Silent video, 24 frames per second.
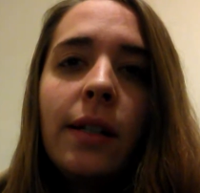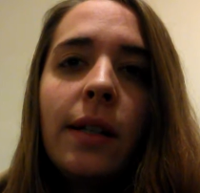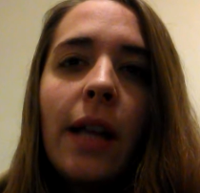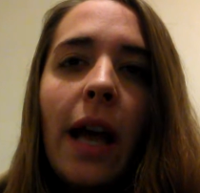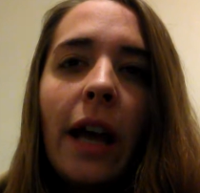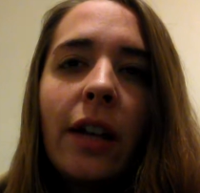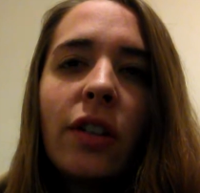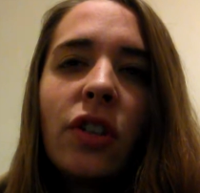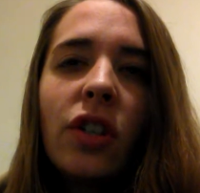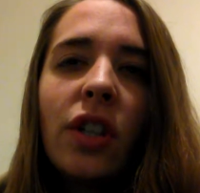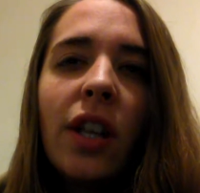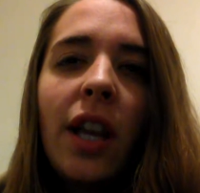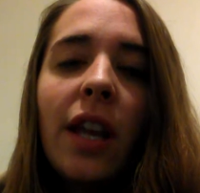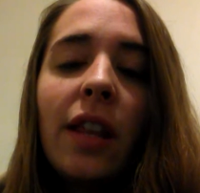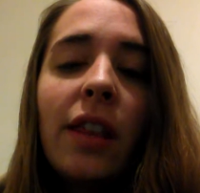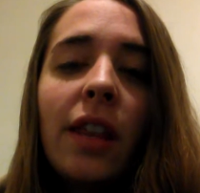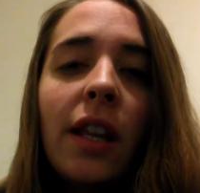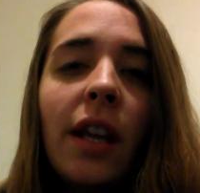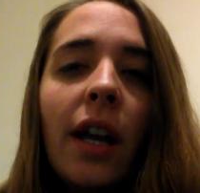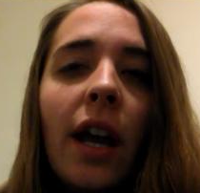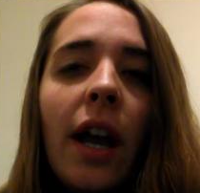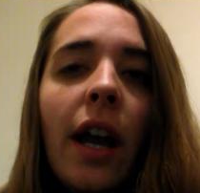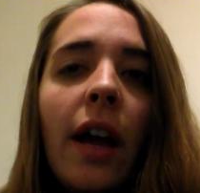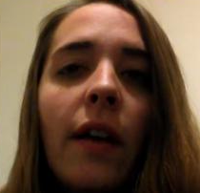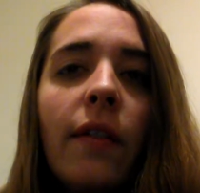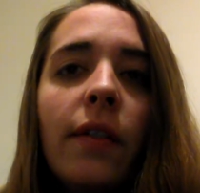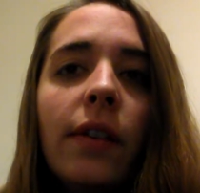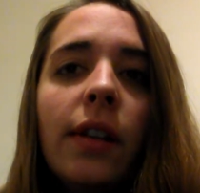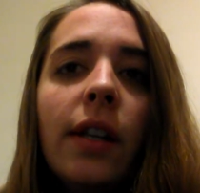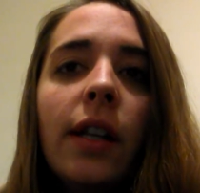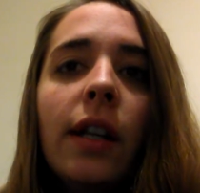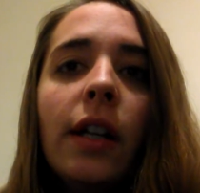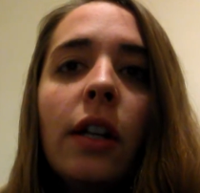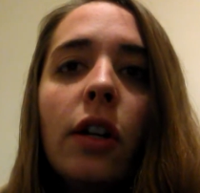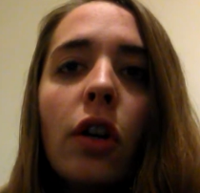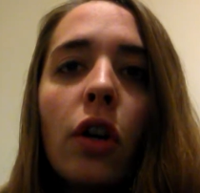Actually, I think I
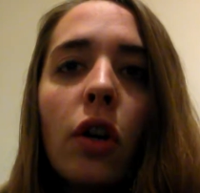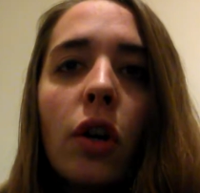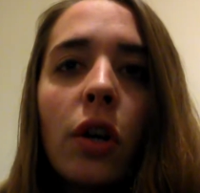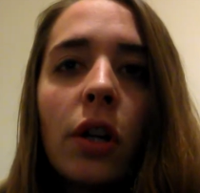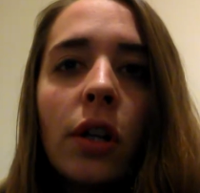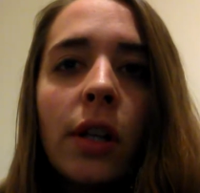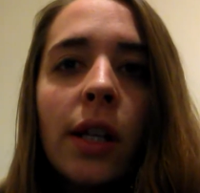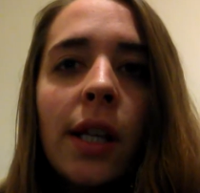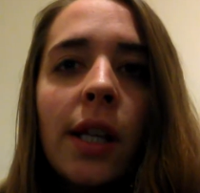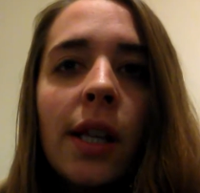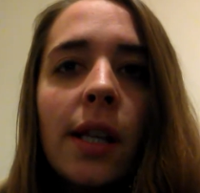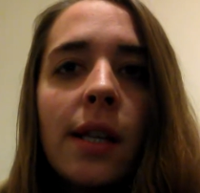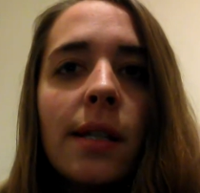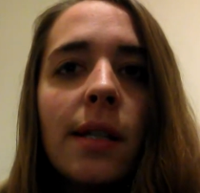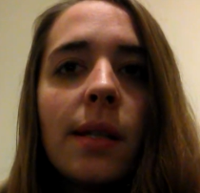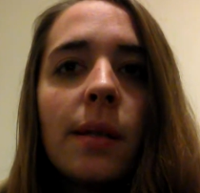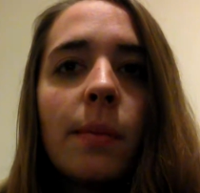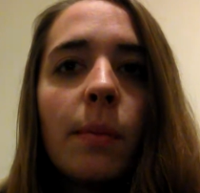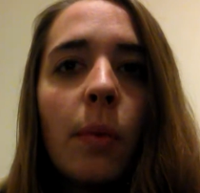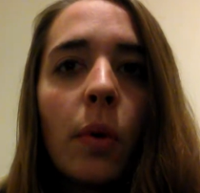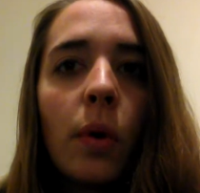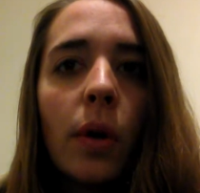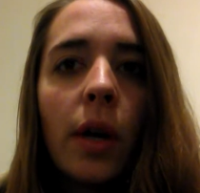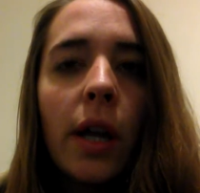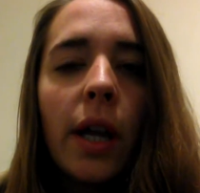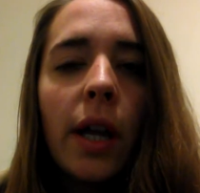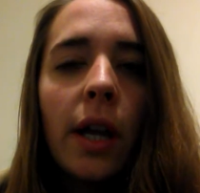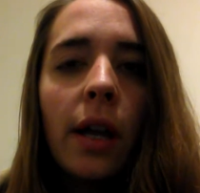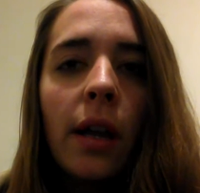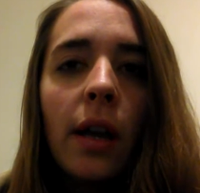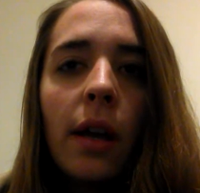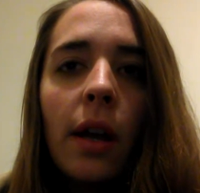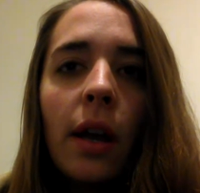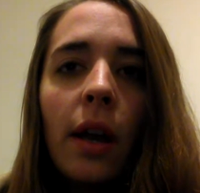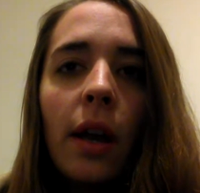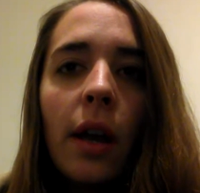ovulated early this
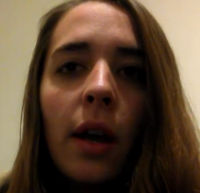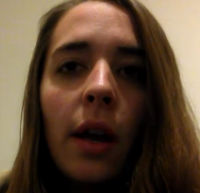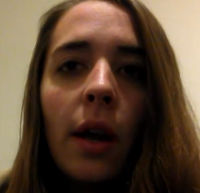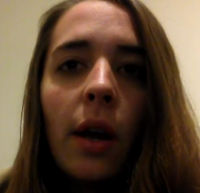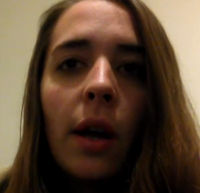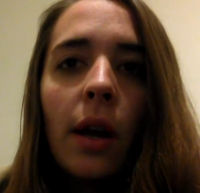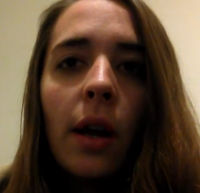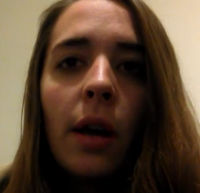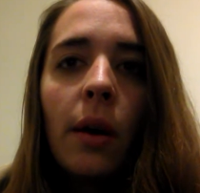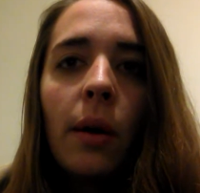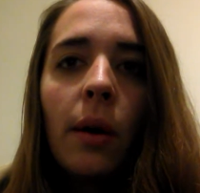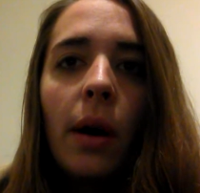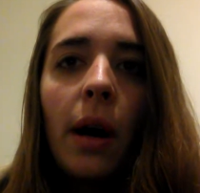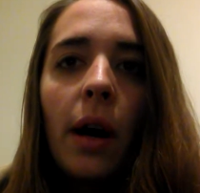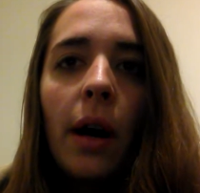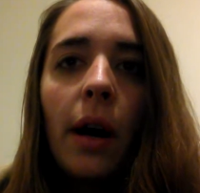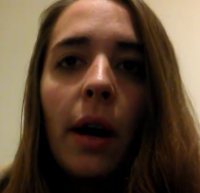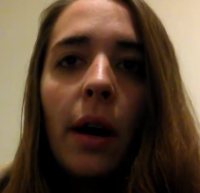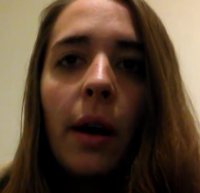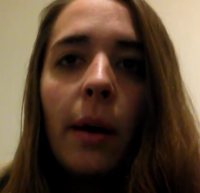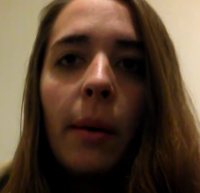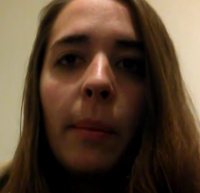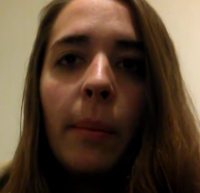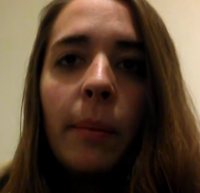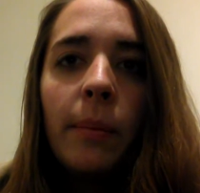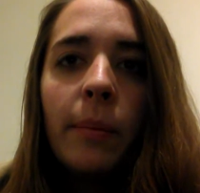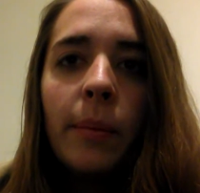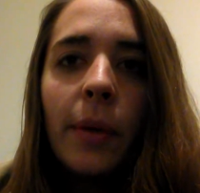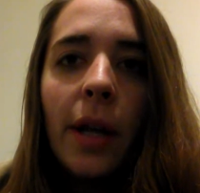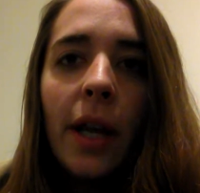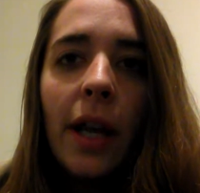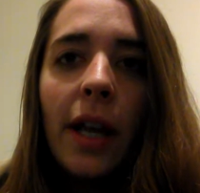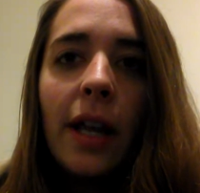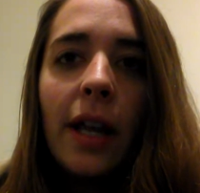morning. I'm